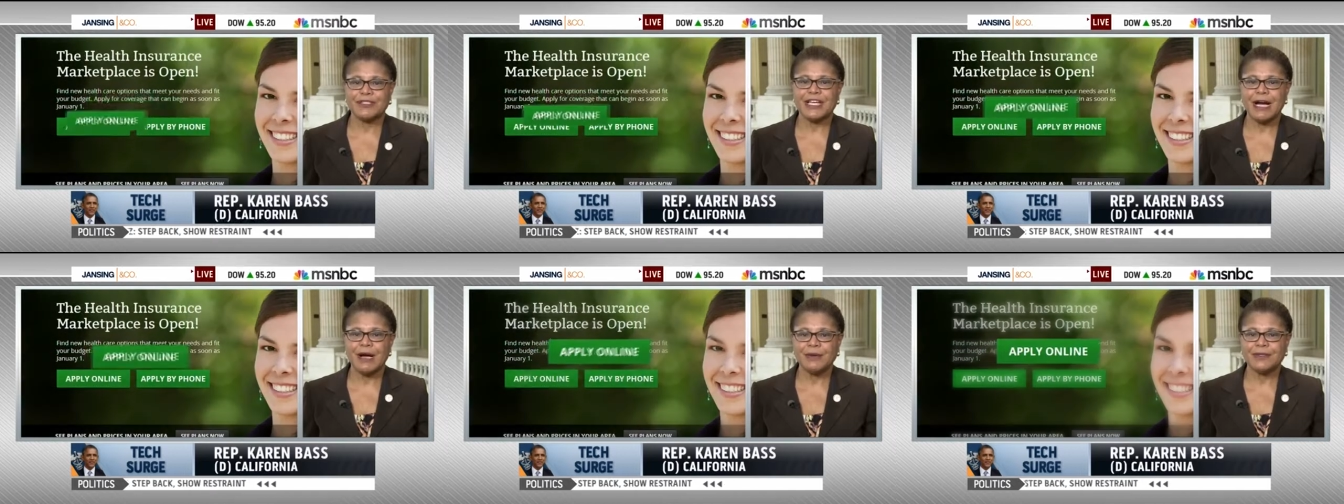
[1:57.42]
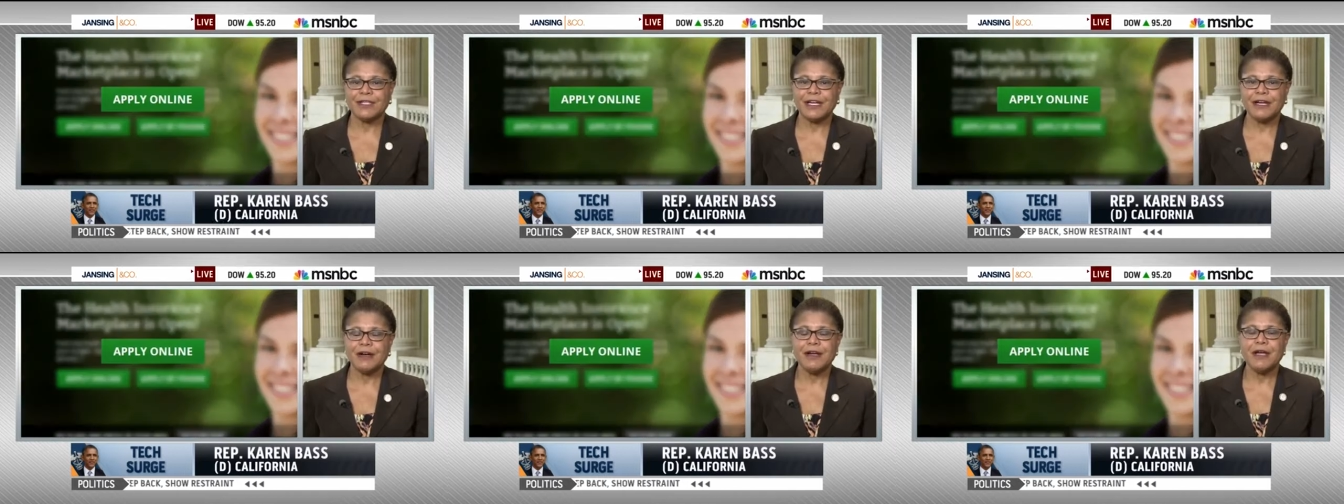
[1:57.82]
out
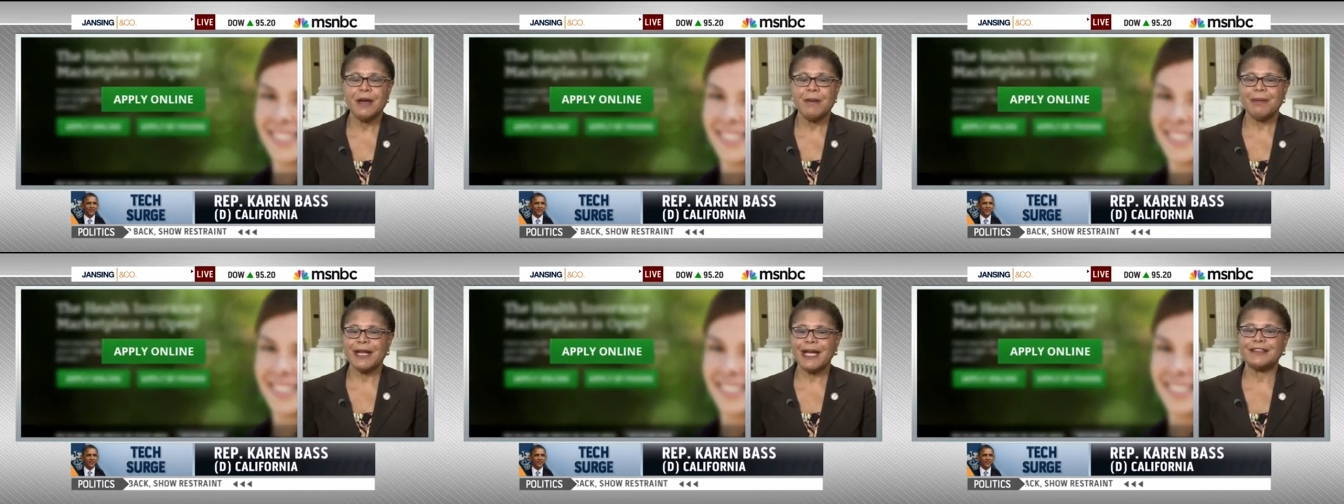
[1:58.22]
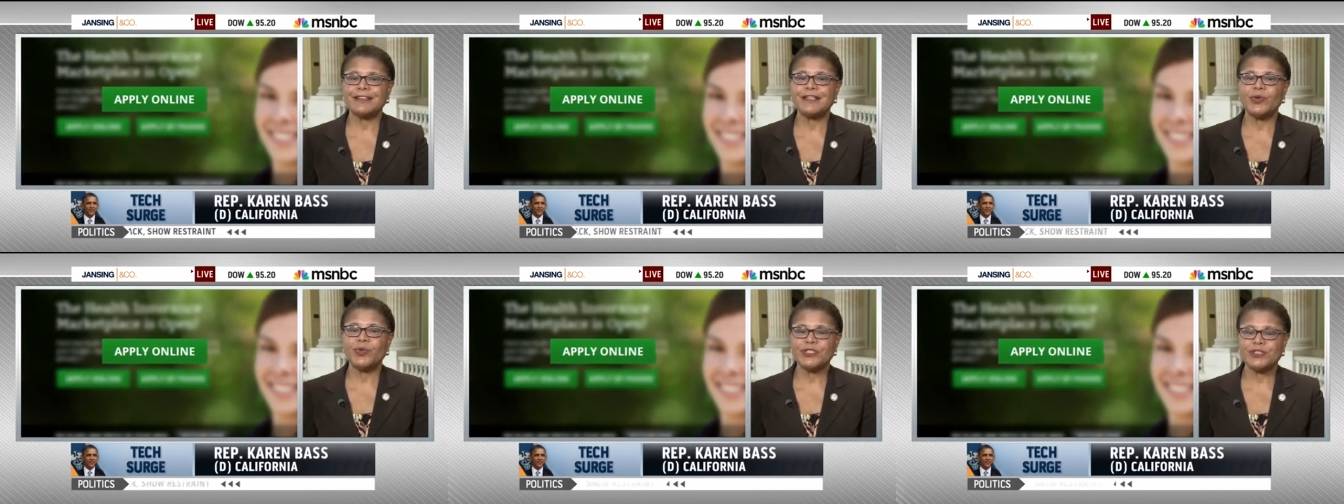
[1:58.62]
there, but I
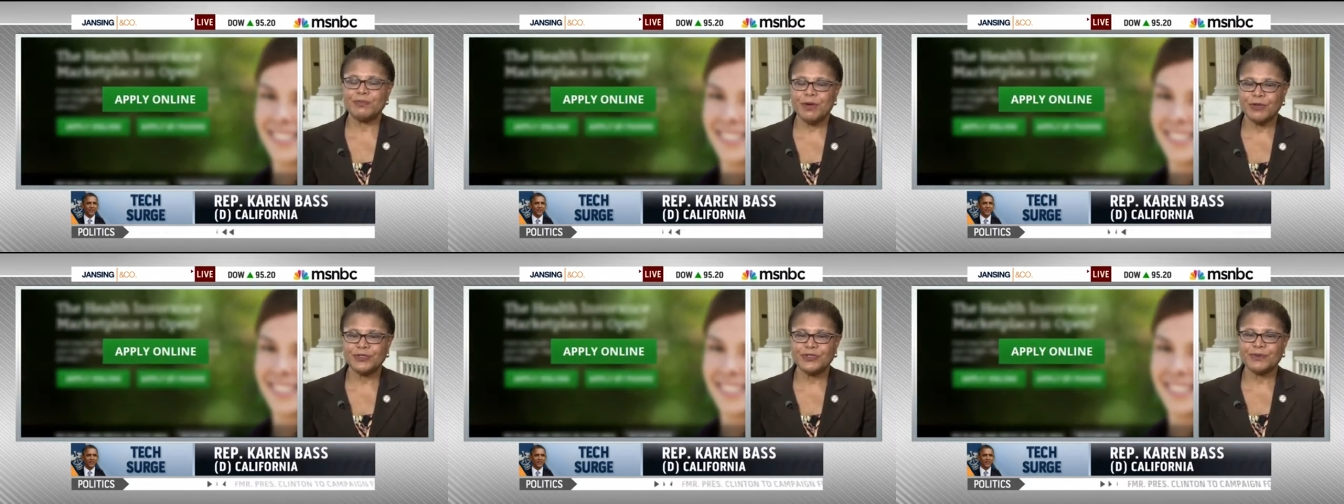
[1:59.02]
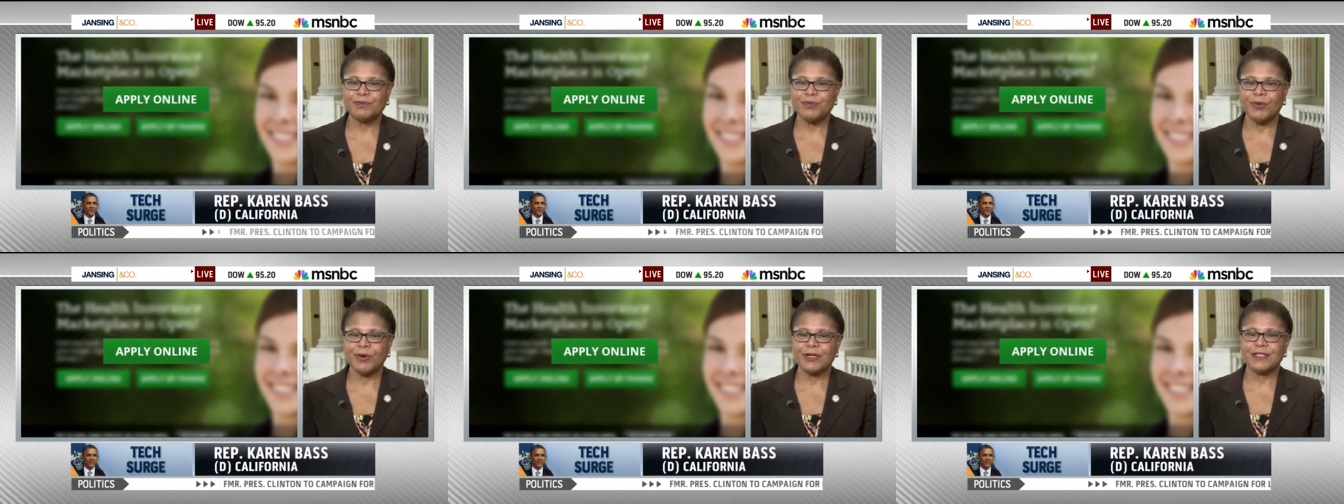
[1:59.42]
think what's most
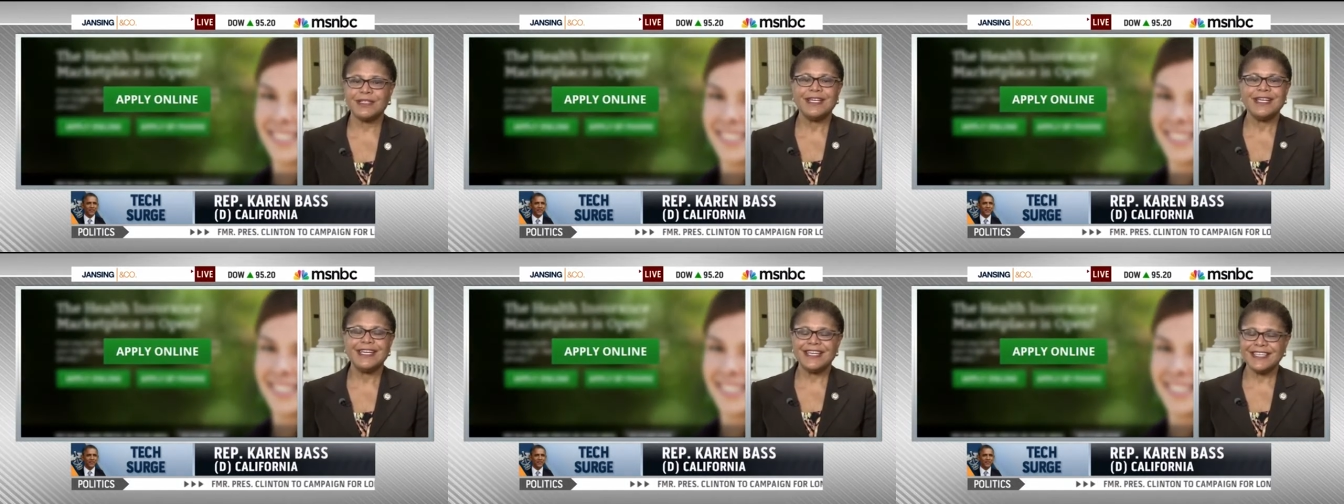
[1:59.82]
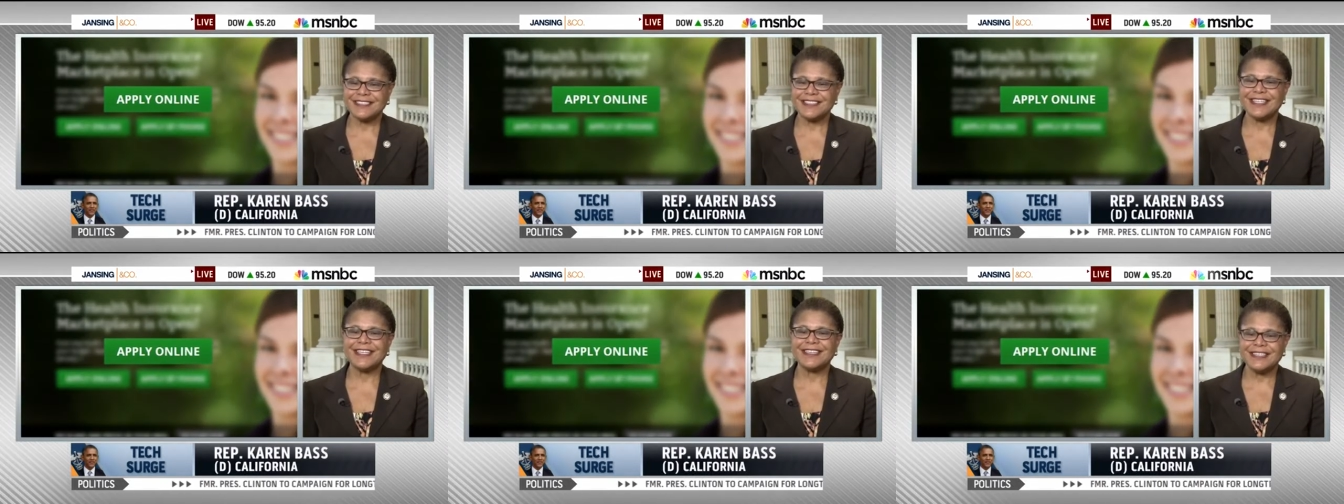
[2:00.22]
important is
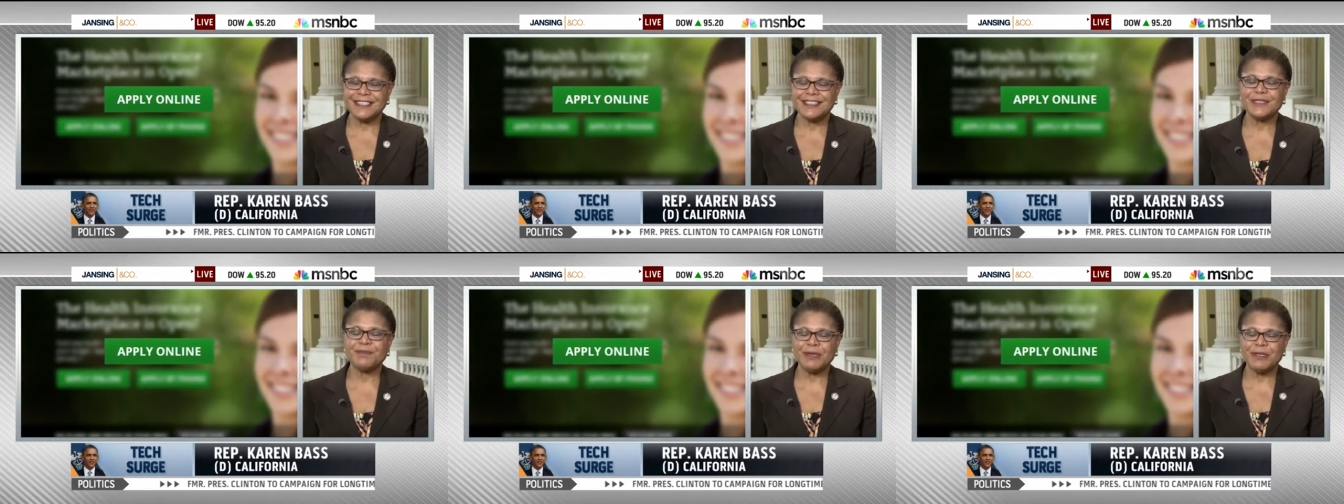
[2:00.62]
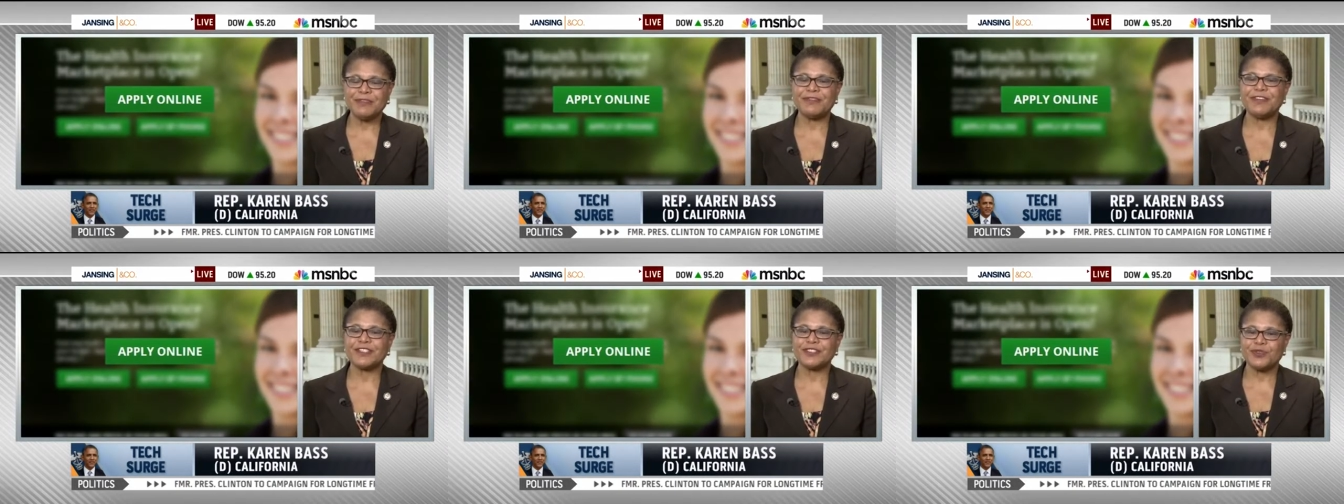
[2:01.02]
that this be
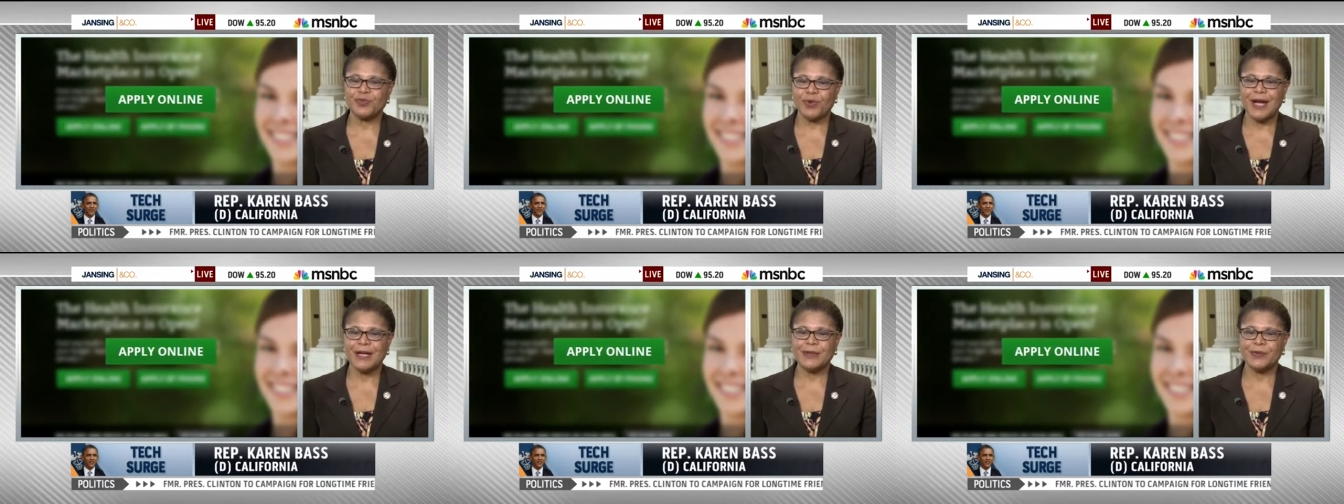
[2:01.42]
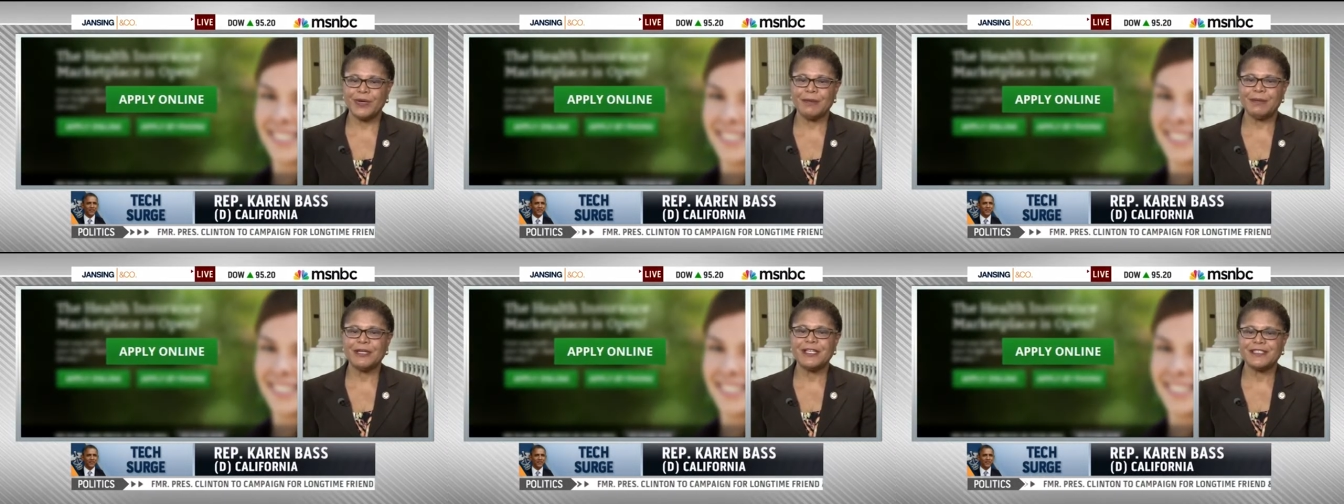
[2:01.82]
fixed right away
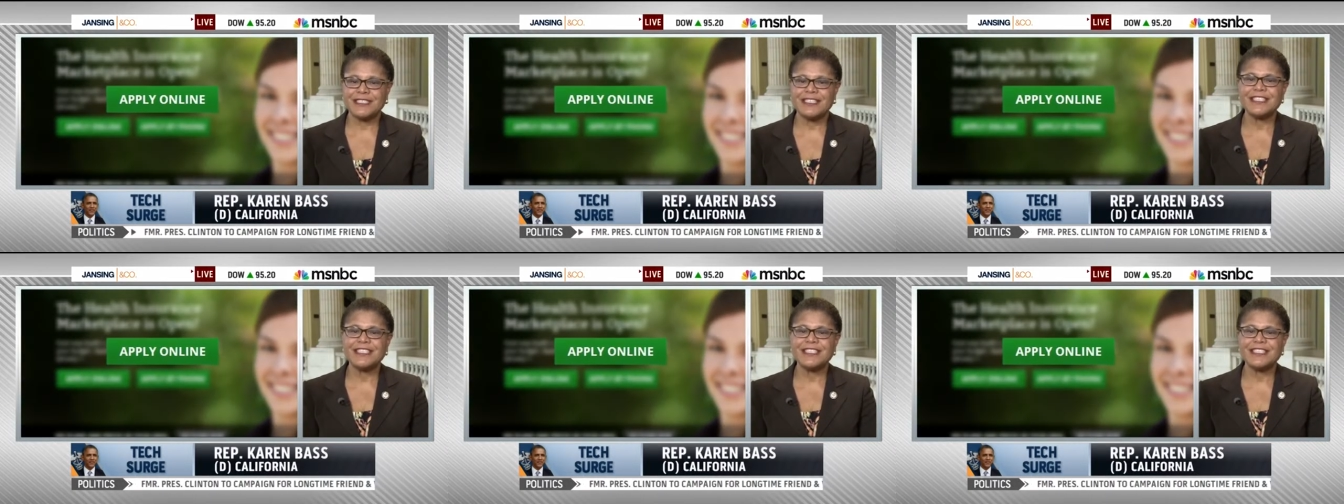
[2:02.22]
because it is